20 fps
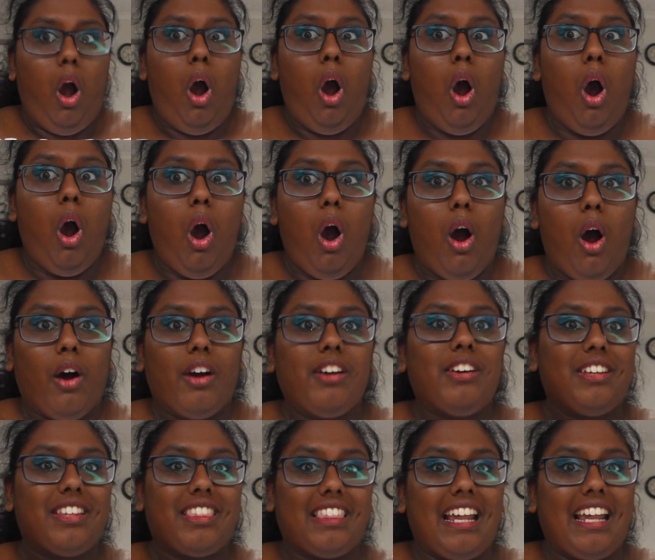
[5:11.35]
Oh,
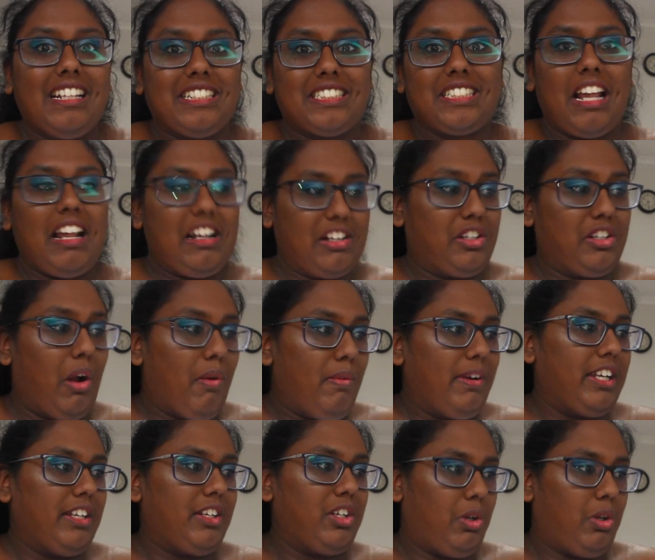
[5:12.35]
things are
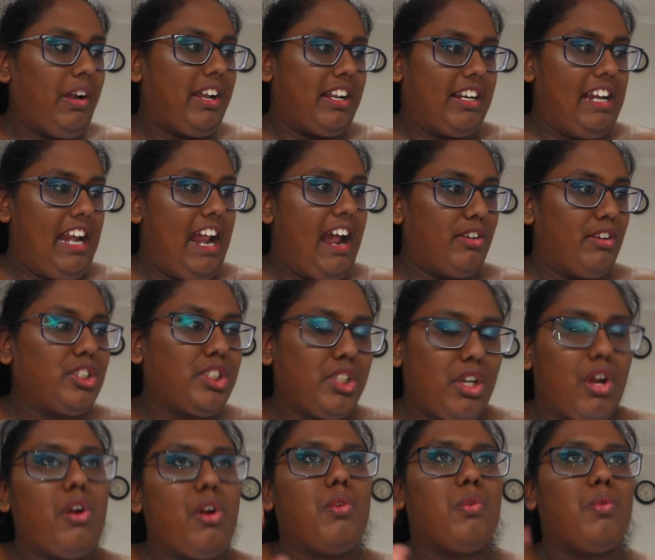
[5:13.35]
going quick now.
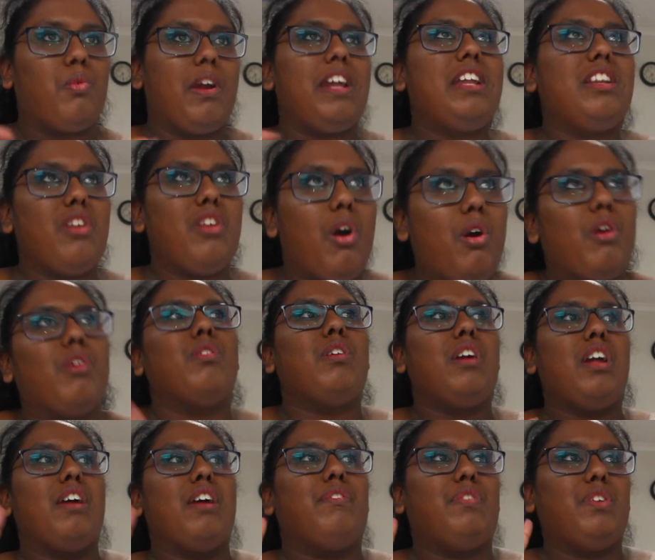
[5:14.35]
So we know
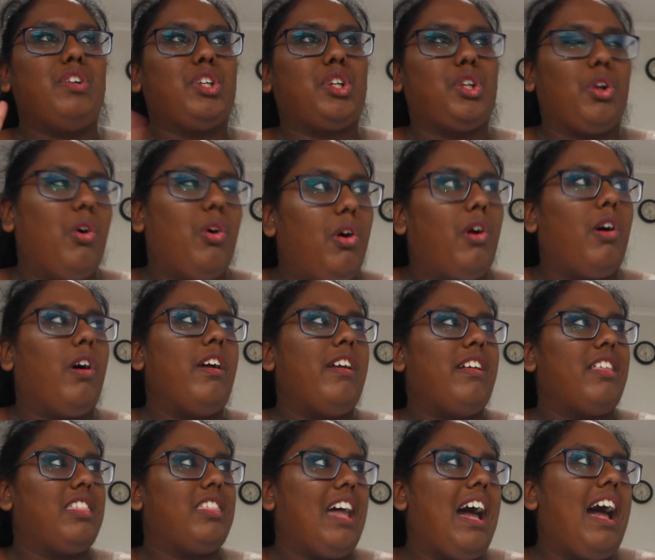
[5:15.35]
for sure
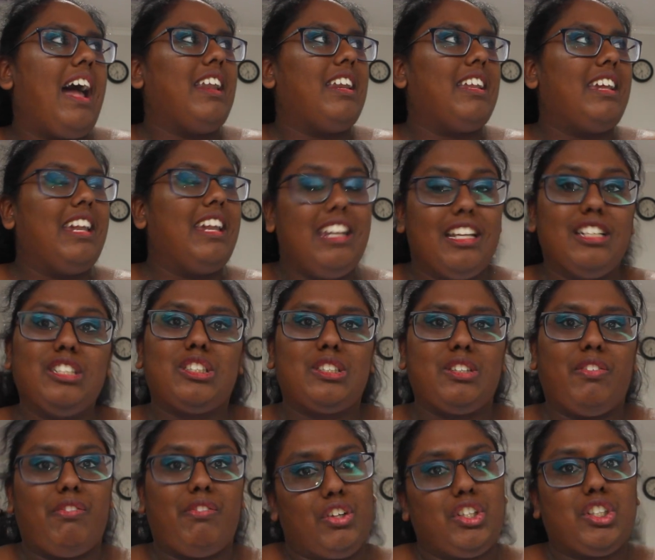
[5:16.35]
that it
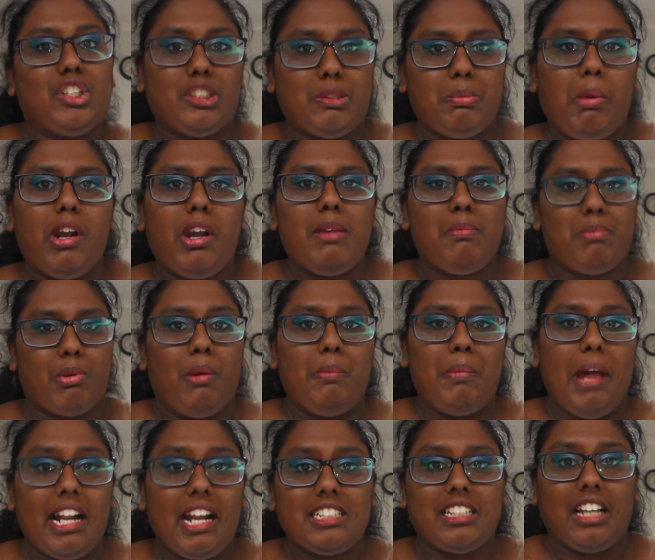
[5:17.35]
is Vision's body brought
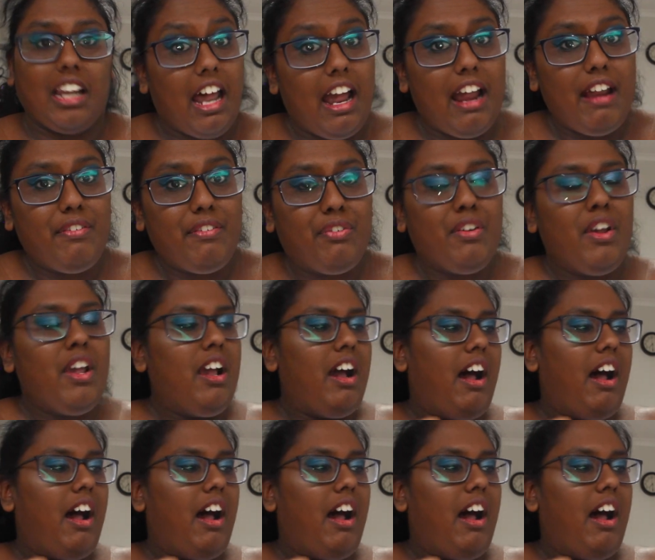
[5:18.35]
back to life.